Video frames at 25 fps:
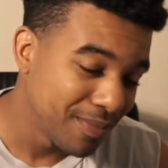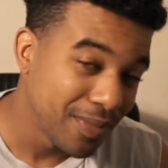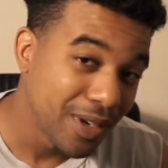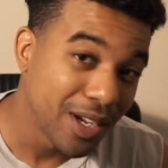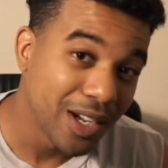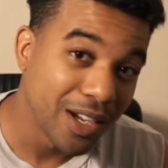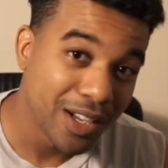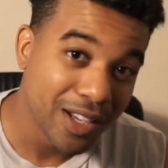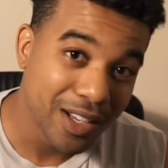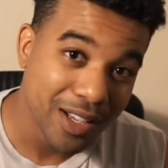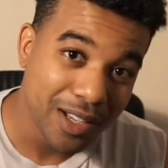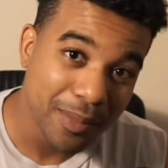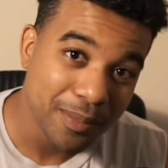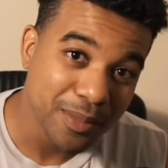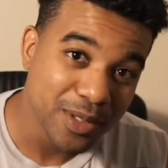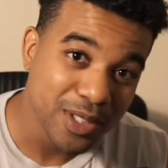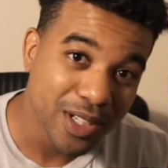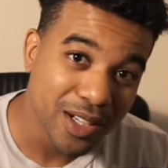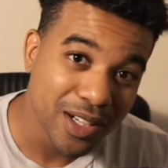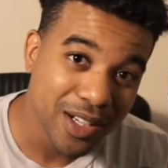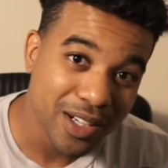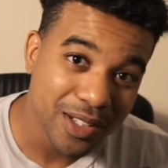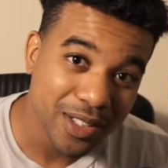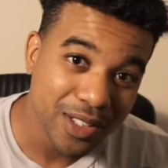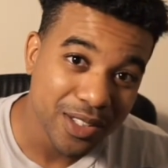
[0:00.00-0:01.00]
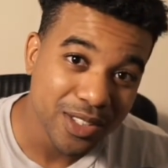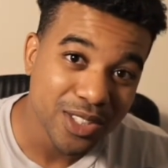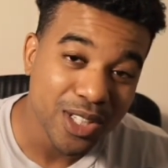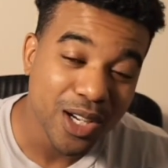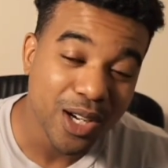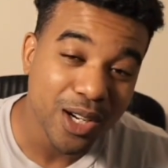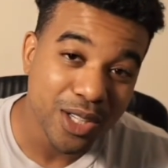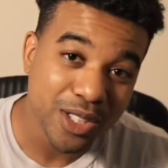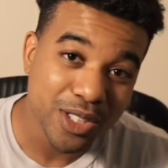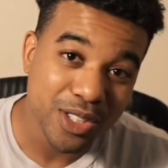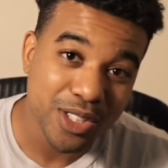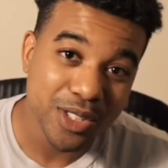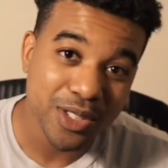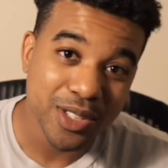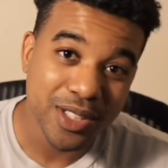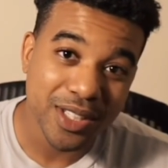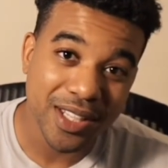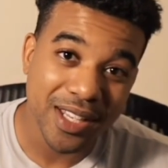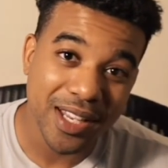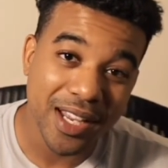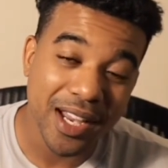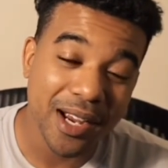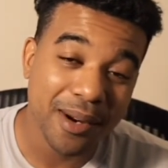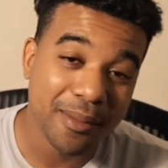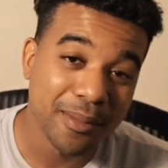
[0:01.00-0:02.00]
I'm sorry, talking to the
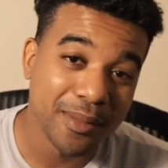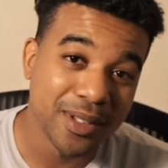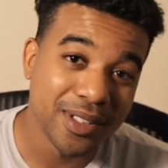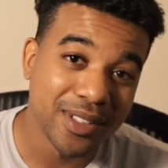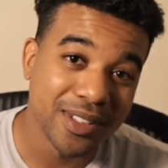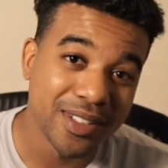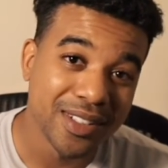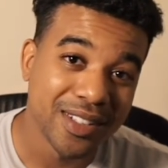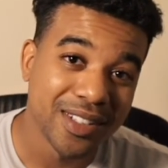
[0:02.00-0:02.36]
camera.